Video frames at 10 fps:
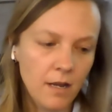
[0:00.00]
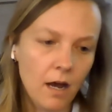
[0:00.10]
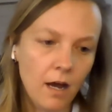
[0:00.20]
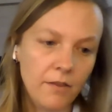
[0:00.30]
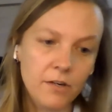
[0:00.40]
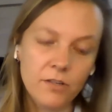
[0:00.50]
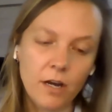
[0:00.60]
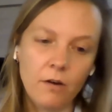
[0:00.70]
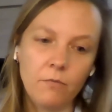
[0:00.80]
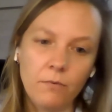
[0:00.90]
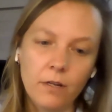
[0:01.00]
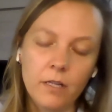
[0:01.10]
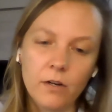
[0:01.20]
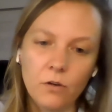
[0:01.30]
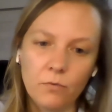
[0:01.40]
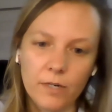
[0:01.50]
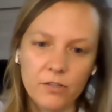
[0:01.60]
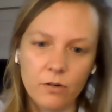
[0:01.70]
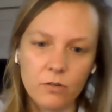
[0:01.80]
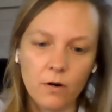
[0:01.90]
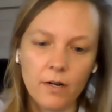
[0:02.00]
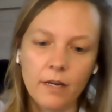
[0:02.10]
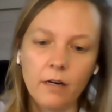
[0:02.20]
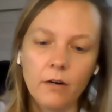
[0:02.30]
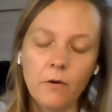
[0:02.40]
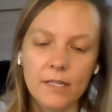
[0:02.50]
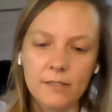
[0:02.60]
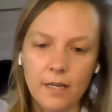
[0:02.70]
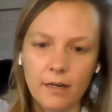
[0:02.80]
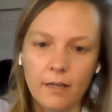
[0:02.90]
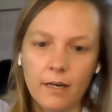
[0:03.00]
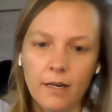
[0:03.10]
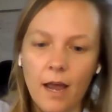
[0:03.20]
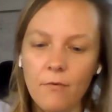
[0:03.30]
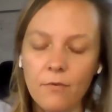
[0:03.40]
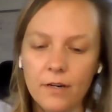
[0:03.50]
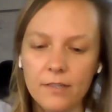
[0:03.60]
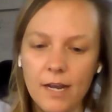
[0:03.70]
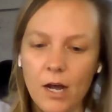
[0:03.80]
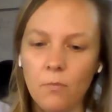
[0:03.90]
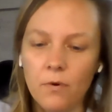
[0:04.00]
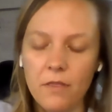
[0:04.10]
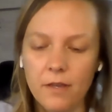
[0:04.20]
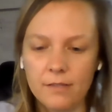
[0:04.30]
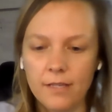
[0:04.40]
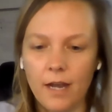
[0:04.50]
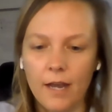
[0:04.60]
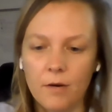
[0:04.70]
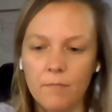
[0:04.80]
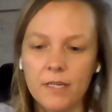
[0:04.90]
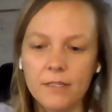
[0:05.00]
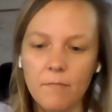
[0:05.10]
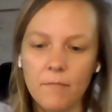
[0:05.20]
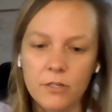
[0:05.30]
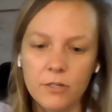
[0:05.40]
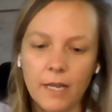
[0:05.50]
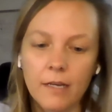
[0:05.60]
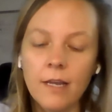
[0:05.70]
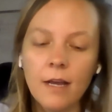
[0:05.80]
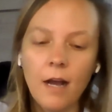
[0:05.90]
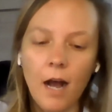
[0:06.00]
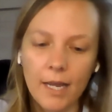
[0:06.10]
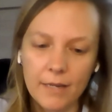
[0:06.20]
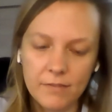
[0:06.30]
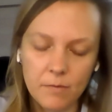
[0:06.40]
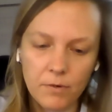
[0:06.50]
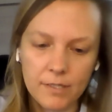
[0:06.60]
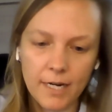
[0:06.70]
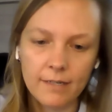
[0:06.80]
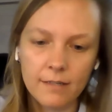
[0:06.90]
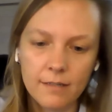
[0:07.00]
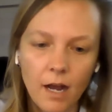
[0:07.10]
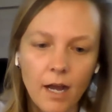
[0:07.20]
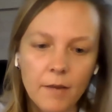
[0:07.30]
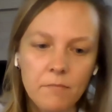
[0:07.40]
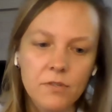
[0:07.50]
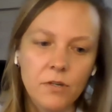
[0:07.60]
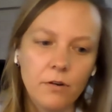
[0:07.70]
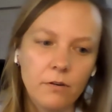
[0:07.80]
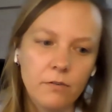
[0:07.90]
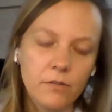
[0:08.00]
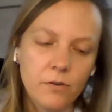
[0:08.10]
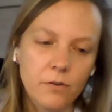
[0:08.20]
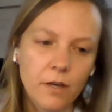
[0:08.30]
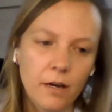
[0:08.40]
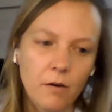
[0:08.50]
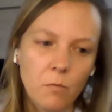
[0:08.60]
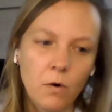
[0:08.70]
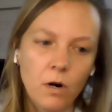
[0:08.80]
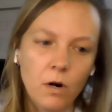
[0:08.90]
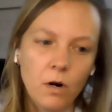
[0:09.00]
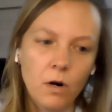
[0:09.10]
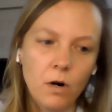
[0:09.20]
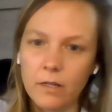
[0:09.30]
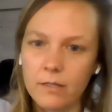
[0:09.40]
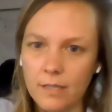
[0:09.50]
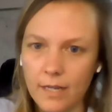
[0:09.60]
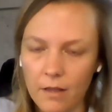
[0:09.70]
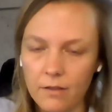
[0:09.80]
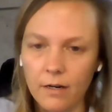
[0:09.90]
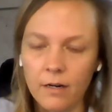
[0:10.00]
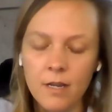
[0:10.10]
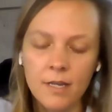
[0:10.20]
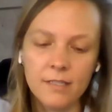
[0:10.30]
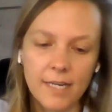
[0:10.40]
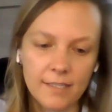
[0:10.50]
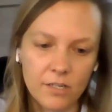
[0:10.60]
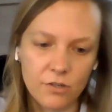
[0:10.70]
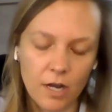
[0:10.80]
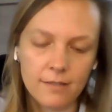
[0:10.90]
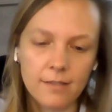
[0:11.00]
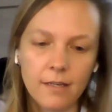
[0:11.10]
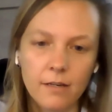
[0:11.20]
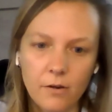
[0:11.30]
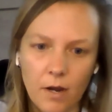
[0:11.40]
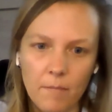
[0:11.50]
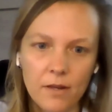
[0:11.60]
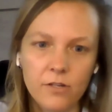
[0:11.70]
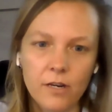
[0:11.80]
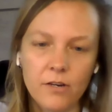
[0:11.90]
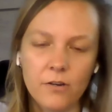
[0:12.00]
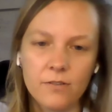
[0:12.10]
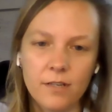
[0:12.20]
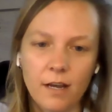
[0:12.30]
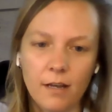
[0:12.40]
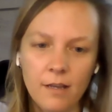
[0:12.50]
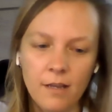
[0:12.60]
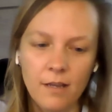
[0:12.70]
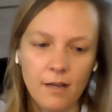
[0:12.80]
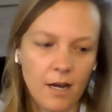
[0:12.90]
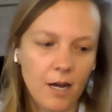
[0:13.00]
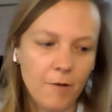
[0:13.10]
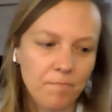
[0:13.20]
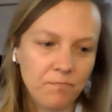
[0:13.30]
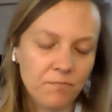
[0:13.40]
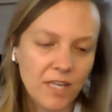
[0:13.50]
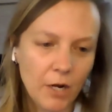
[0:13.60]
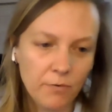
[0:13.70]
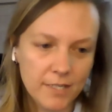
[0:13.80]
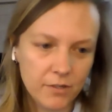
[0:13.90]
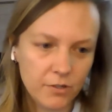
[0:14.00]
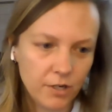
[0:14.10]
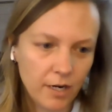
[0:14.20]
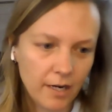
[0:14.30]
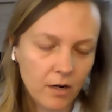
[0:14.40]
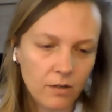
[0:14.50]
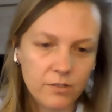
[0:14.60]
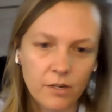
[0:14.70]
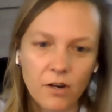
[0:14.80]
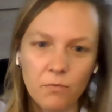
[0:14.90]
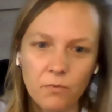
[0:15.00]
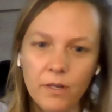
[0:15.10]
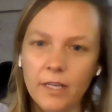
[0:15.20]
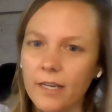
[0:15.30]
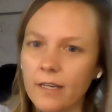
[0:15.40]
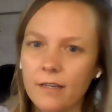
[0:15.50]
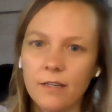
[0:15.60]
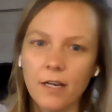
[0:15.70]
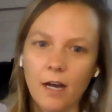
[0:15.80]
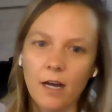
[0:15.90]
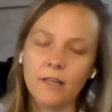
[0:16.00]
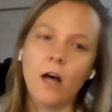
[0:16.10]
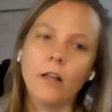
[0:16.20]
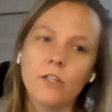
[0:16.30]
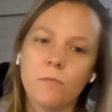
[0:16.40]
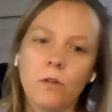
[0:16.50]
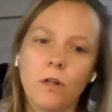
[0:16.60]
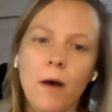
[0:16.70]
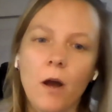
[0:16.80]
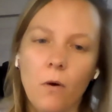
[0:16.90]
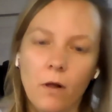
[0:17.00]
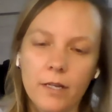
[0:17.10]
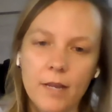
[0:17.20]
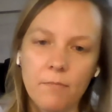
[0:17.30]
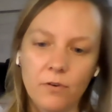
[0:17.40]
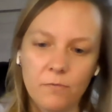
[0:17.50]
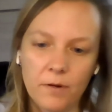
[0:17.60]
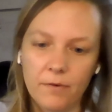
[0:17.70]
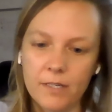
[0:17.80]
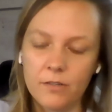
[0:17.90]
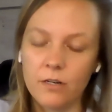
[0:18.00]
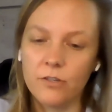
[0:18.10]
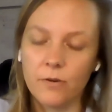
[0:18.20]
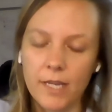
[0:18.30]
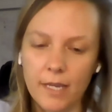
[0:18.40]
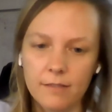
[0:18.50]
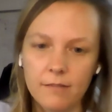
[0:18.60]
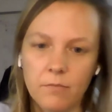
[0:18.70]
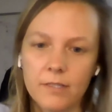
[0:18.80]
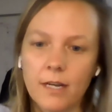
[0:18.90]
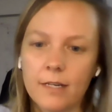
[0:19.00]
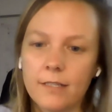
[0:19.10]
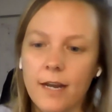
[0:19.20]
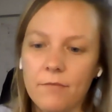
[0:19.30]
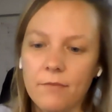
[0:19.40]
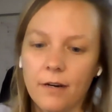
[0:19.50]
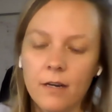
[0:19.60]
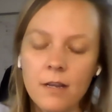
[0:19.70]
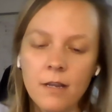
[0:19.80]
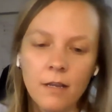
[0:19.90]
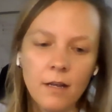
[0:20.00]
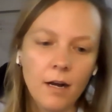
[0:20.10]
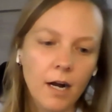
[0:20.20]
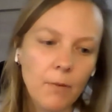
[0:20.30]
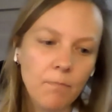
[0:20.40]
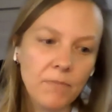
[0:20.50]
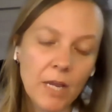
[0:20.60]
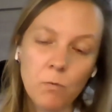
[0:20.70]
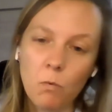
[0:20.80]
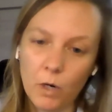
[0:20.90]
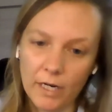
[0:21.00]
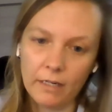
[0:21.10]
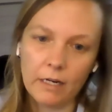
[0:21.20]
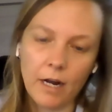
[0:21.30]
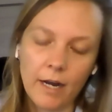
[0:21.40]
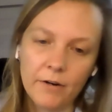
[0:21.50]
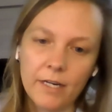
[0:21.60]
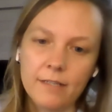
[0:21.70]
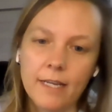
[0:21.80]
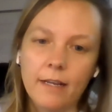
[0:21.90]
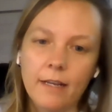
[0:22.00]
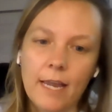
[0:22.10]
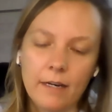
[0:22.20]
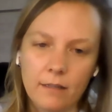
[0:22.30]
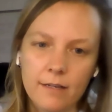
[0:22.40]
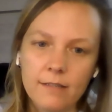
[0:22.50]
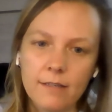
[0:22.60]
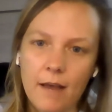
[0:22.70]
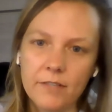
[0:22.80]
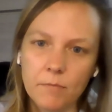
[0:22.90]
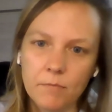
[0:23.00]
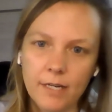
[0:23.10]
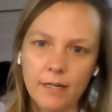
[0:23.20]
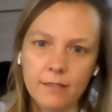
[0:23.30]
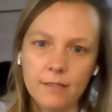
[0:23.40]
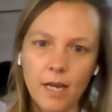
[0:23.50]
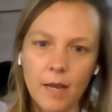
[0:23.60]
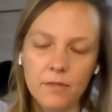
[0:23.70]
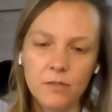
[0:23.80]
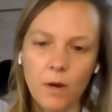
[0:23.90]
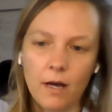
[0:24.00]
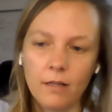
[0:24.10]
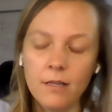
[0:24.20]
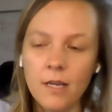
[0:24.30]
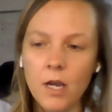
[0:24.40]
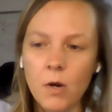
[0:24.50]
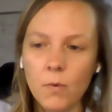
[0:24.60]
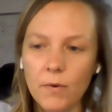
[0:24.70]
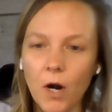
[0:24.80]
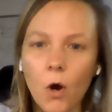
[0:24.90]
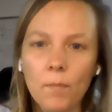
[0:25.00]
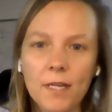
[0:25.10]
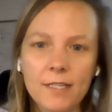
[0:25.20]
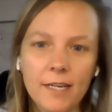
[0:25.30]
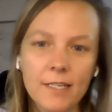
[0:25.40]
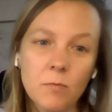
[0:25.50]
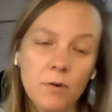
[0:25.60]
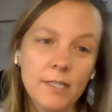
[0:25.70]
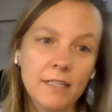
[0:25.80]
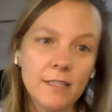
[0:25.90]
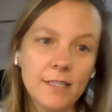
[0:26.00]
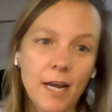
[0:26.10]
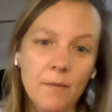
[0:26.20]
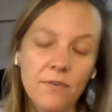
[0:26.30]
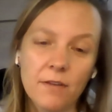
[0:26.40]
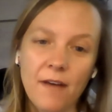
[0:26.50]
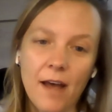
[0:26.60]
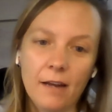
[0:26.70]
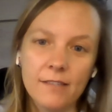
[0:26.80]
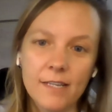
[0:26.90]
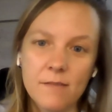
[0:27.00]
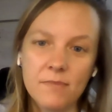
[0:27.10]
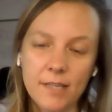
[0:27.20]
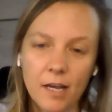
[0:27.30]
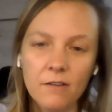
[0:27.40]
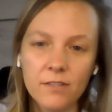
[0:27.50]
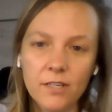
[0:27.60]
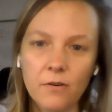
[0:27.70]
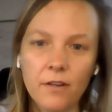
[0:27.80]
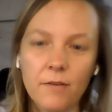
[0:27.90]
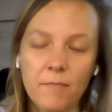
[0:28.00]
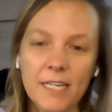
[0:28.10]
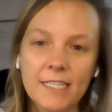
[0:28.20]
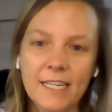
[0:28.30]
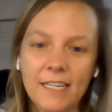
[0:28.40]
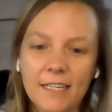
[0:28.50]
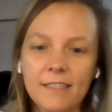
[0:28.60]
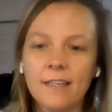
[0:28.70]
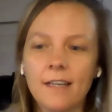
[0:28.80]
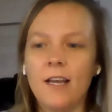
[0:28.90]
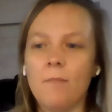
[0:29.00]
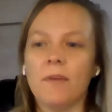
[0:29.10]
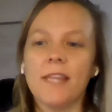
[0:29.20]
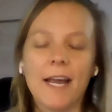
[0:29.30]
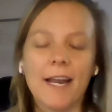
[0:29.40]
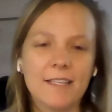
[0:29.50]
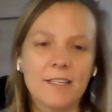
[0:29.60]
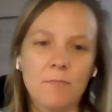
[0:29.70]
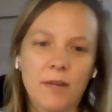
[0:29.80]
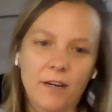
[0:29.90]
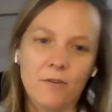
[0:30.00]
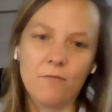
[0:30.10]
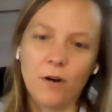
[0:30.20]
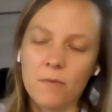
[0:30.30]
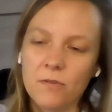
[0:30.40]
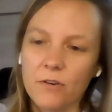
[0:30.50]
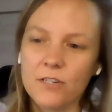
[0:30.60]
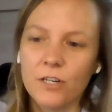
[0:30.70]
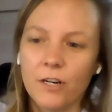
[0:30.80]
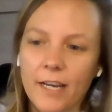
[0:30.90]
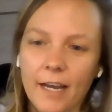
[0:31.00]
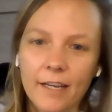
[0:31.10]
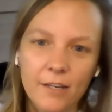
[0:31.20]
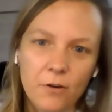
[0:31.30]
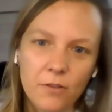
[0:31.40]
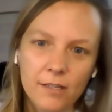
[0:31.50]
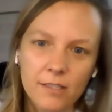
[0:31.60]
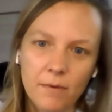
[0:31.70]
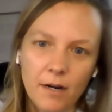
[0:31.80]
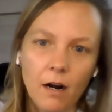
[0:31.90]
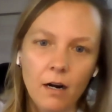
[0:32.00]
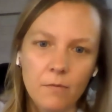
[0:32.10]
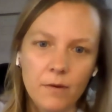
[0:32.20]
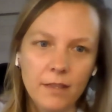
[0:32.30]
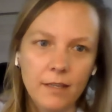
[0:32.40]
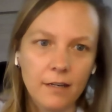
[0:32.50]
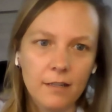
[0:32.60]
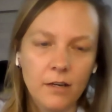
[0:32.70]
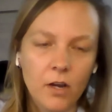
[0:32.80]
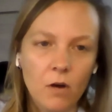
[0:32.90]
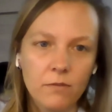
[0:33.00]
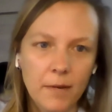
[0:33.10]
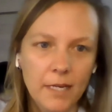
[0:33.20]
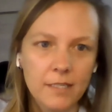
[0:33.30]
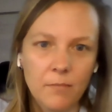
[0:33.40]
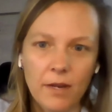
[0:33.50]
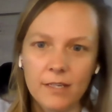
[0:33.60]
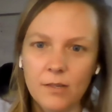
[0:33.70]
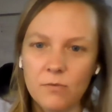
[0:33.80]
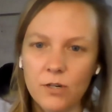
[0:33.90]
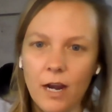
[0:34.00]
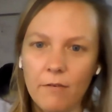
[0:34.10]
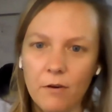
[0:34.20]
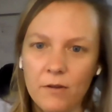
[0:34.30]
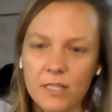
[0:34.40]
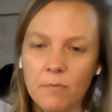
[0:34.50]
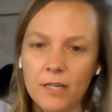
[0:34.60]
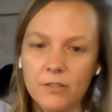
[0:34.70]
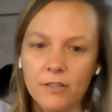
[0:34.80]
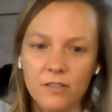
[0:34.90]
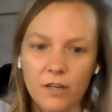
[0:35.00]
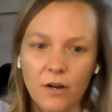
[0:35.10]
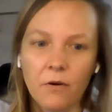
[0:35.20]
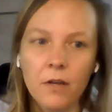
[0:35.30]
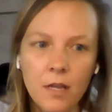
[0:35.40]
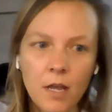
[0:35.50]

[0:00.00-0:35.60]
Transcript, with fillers: Uh, there's a clinical research coordinator who has dedicated effort to help with things like IRB submission, I have some protected time to do the work as well as the other. Stacey Johnson, who I mentioned, who's a, um, a researcher and also really uh, knowledgeable about quality improvement research. So he has some protected effort. Um, and we're working on hiring a data analyst to have some protected time as well. We were hoping to get some protected time for the faculty themselves, who are the mentees, but that hasn't been confirmed for sure yet. You know, things have been hard with the, the COVID pandemic, as I'm sure everyone's budgets know.